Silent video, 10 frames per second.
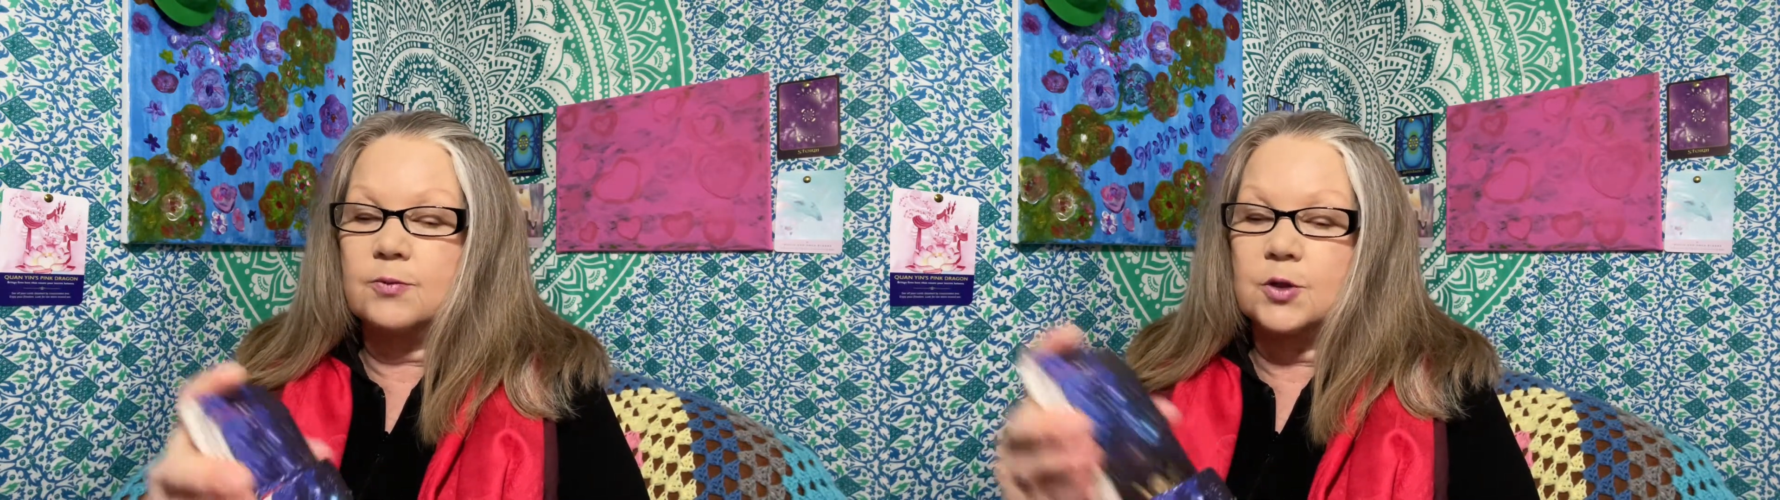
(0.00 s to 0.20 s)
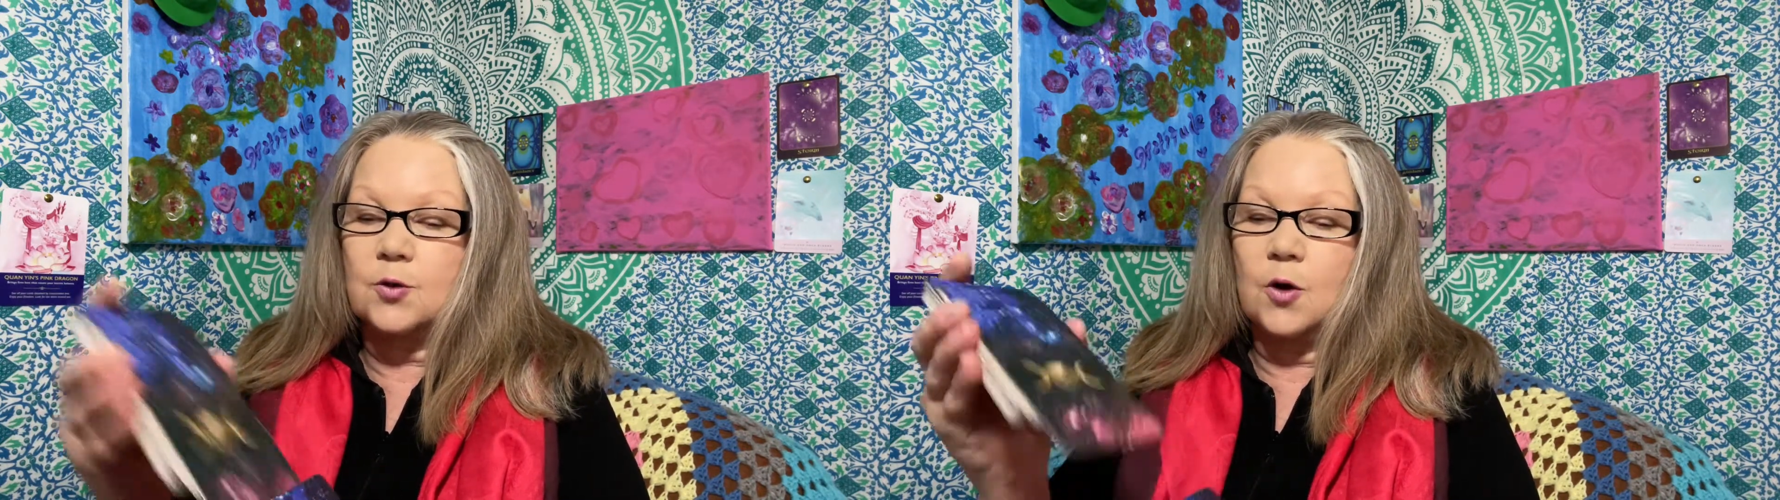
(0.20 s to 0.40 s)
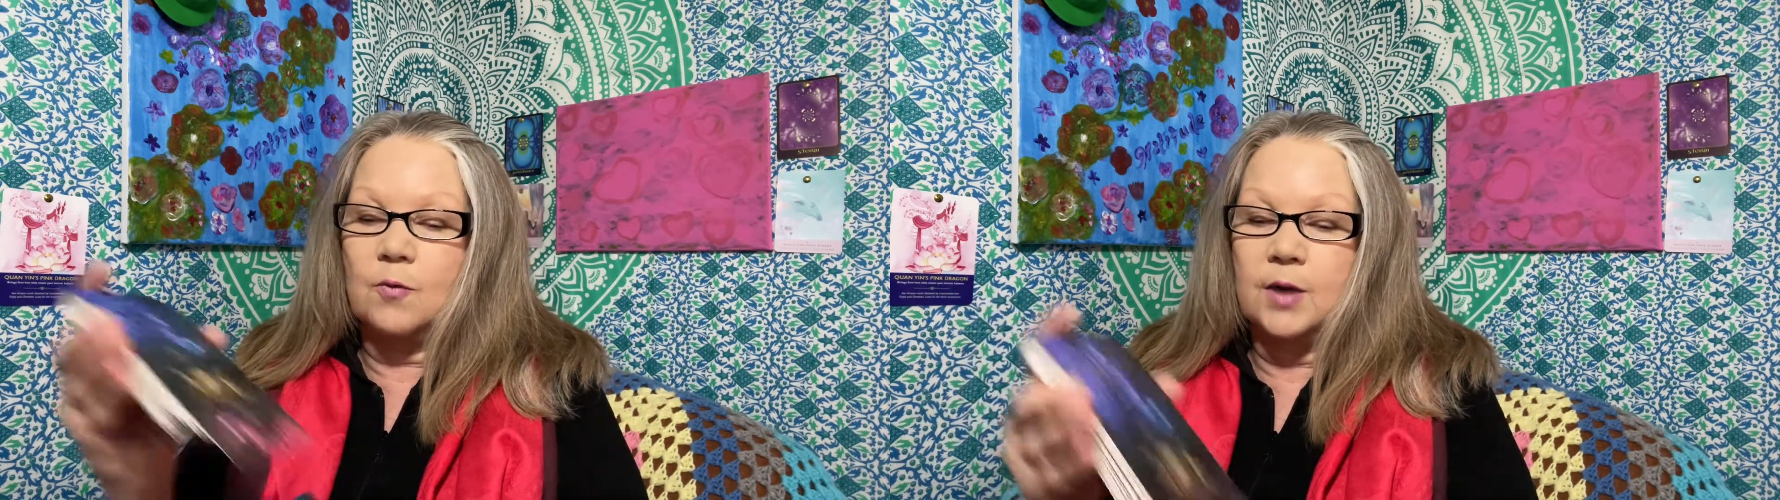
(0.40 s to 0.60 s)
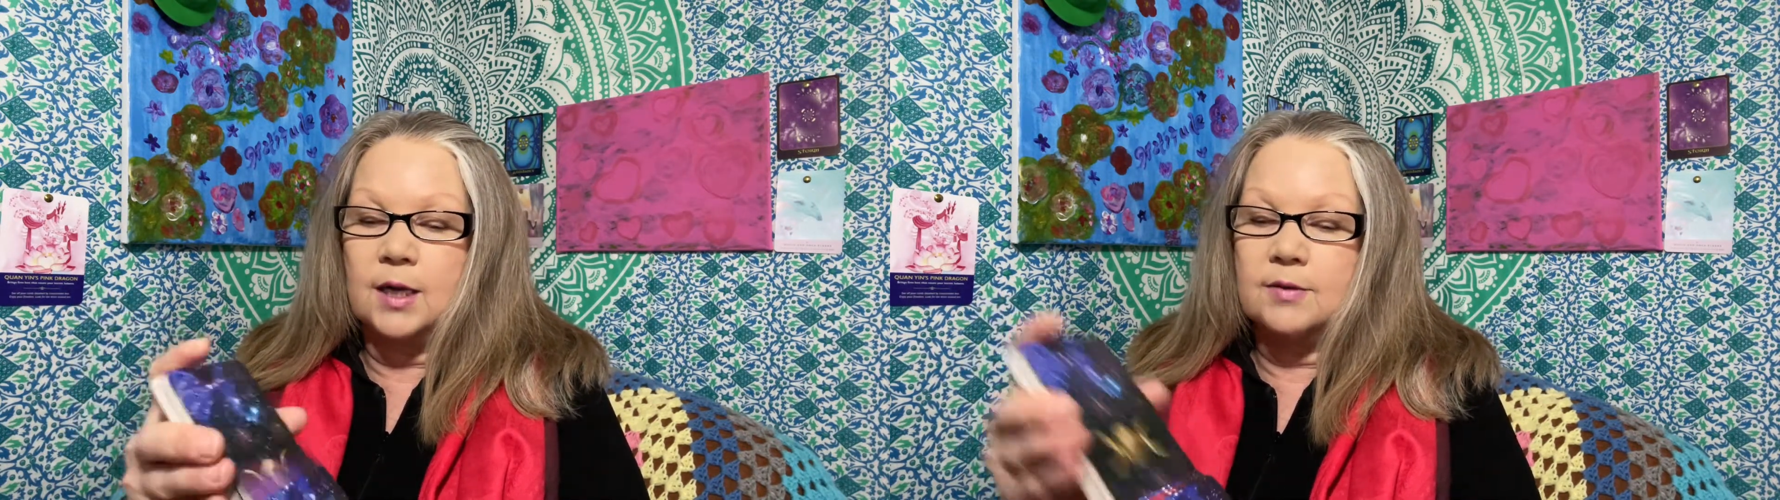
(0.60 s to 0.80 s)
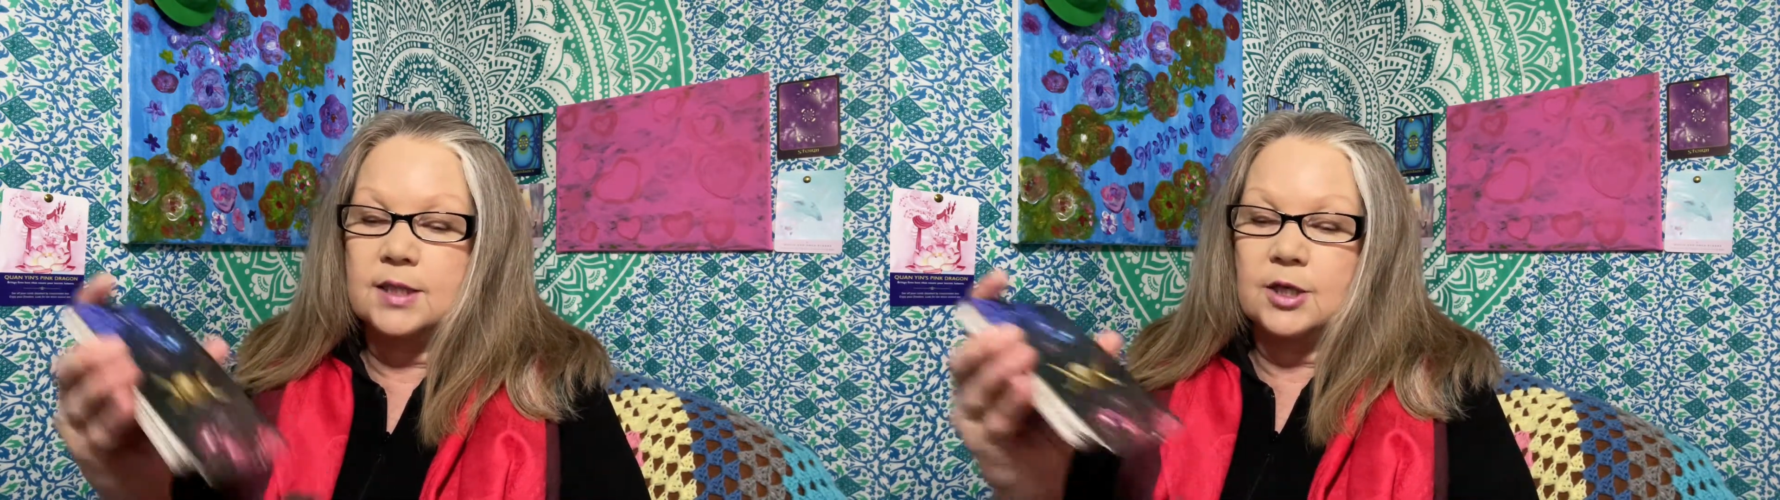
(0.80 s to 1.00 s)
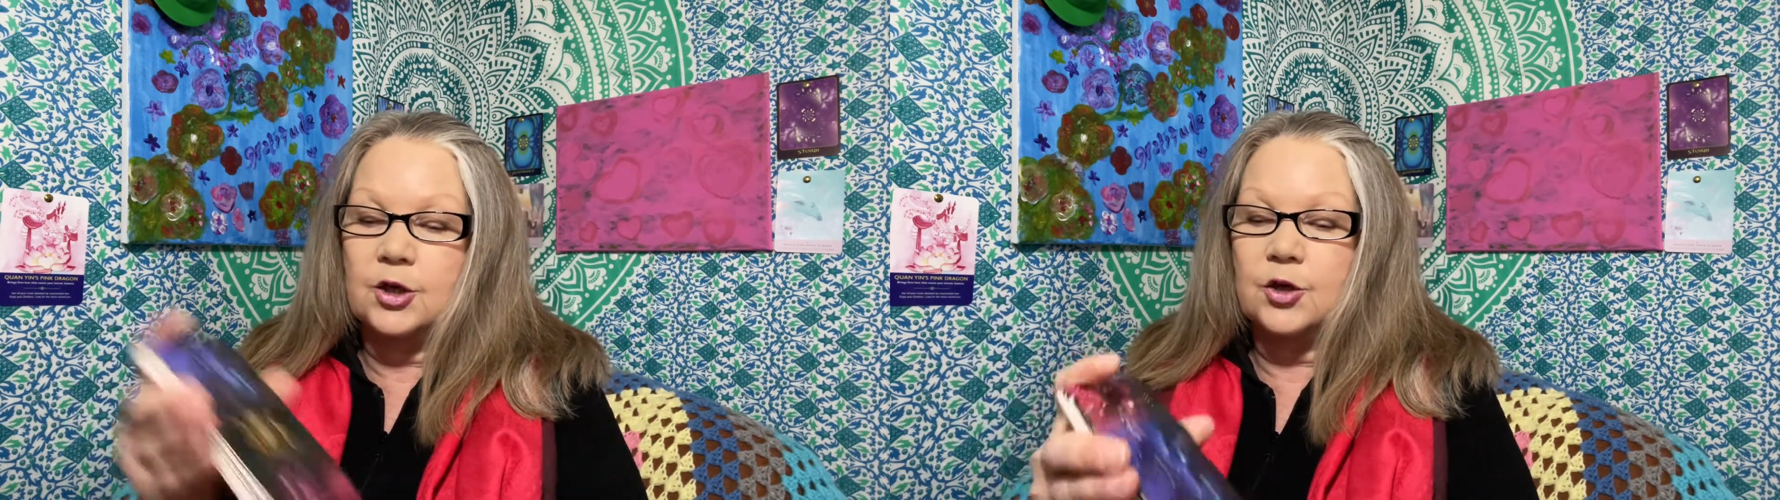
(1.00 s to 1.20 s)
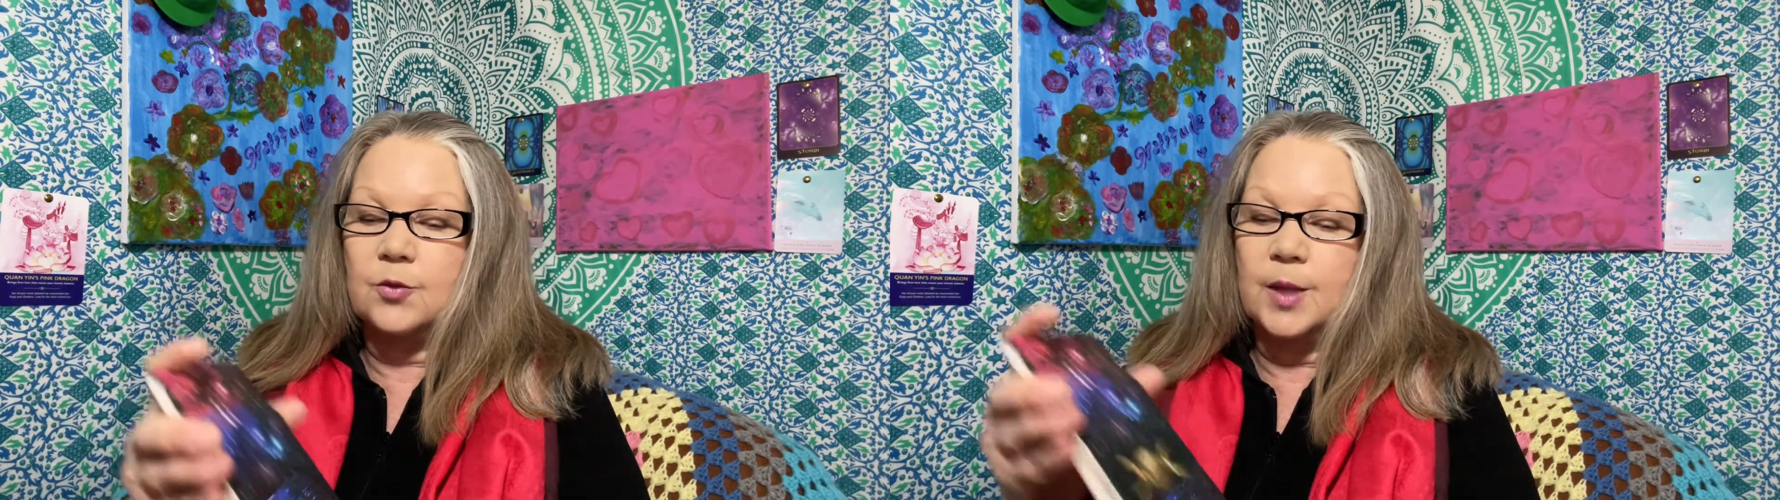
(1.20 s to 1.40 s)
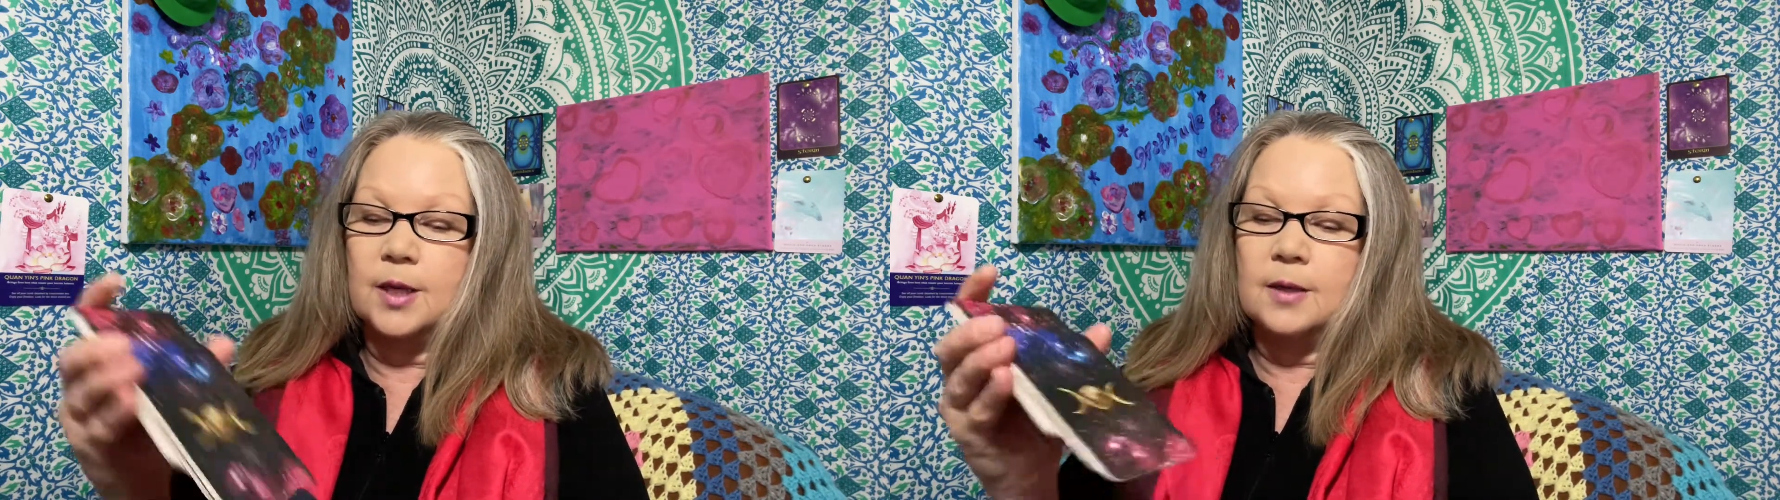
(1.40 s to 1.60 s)
resort when I was in
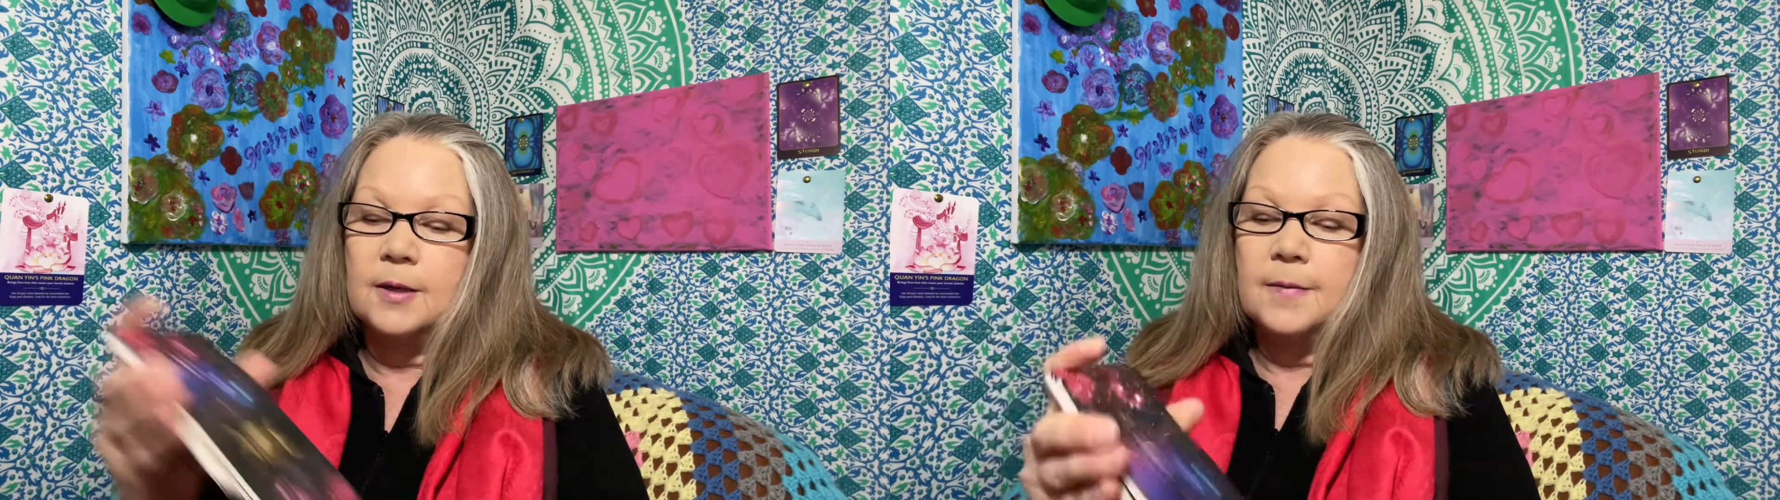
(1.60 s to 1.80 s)
Cuba